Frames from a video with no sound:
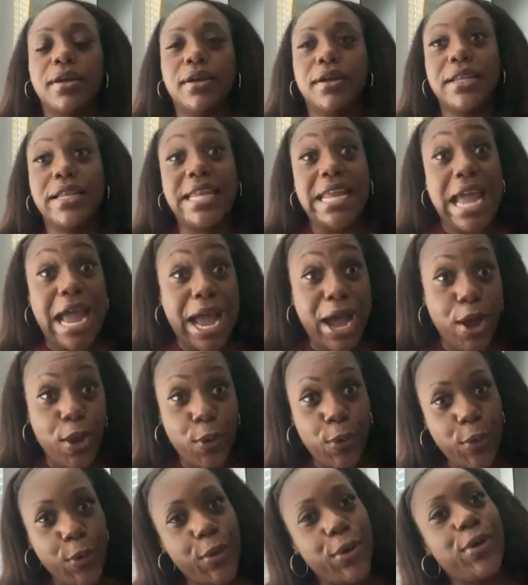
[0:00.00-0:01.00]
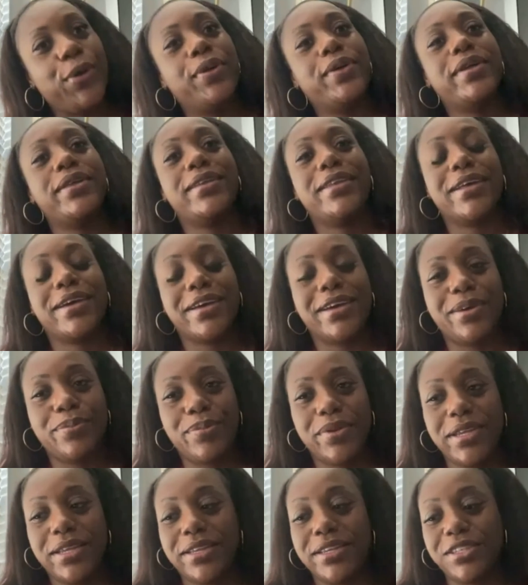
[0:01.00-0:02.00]
Now,
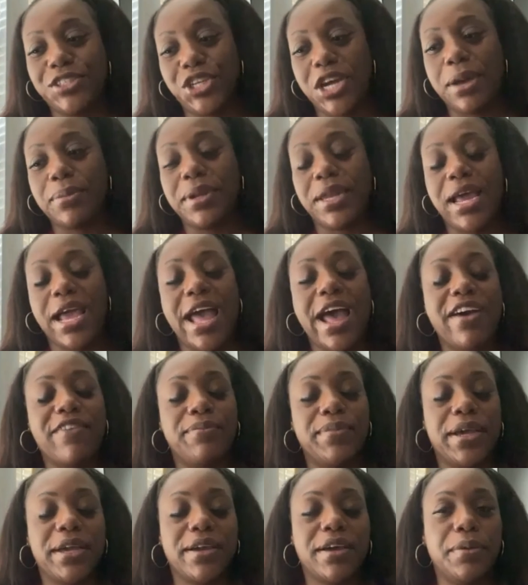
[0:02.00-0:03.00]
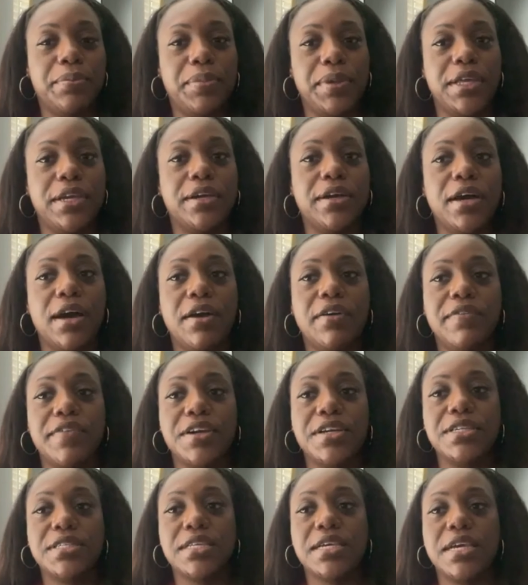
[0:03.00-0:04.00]
the job that I have, my company
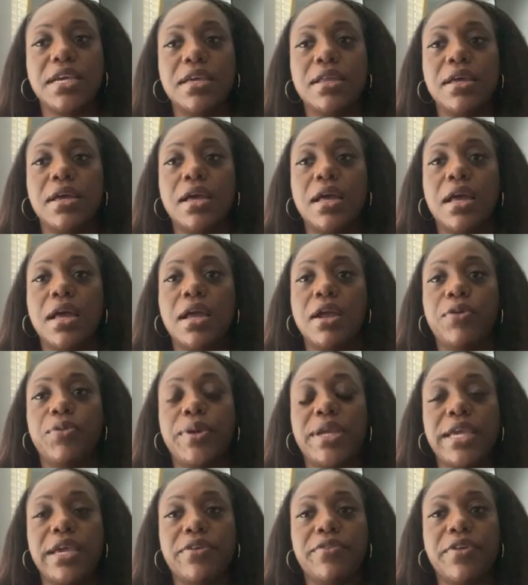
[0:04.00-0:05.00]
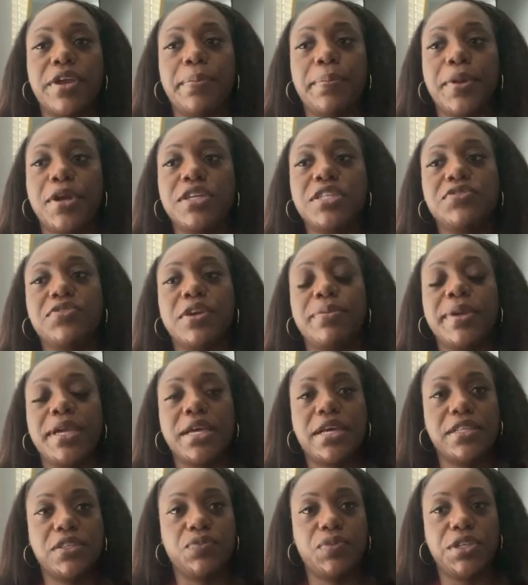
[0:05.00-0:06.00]
covers it. We get reimbursed for it
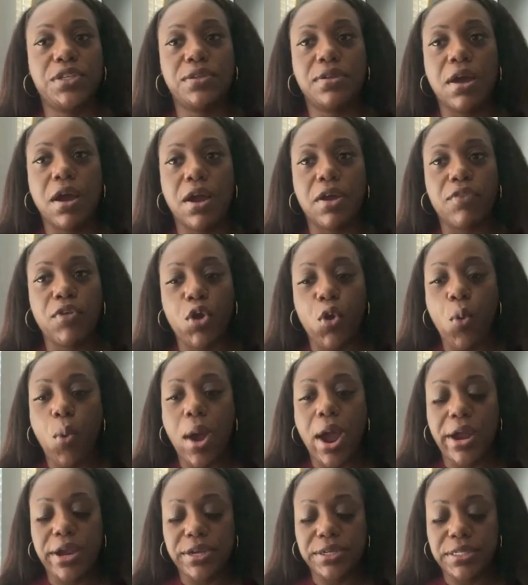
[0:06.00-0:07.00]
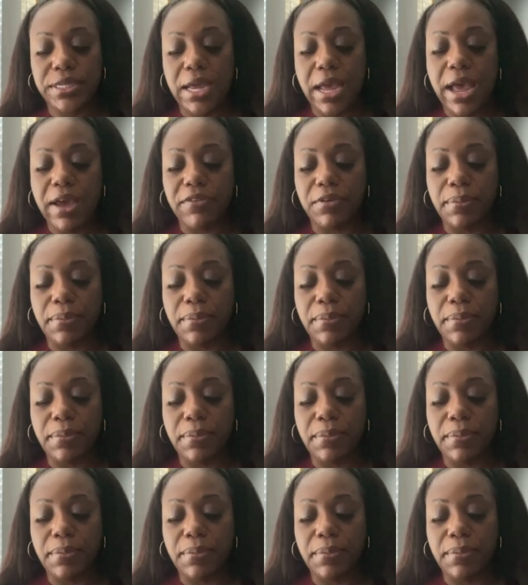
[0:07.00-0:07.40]
because we are required to have a